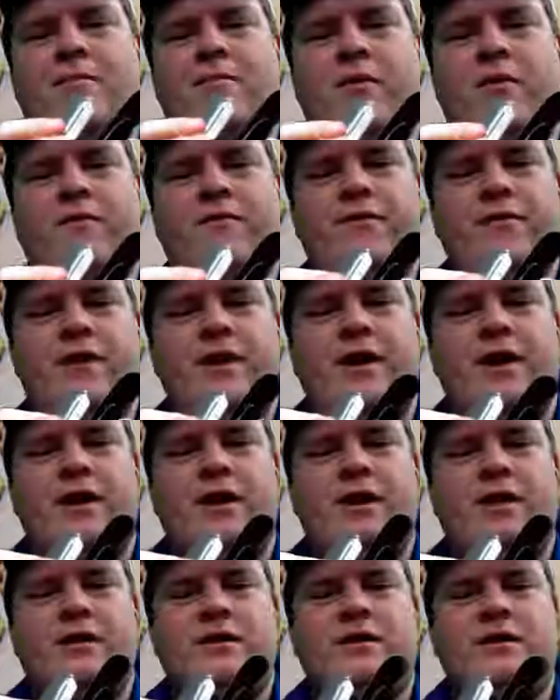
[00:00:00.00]
Hopefully it
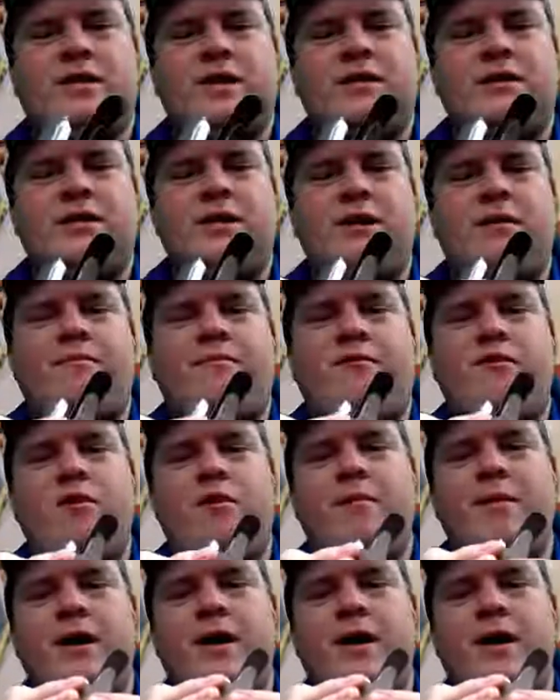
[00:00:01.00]
sets it up for me.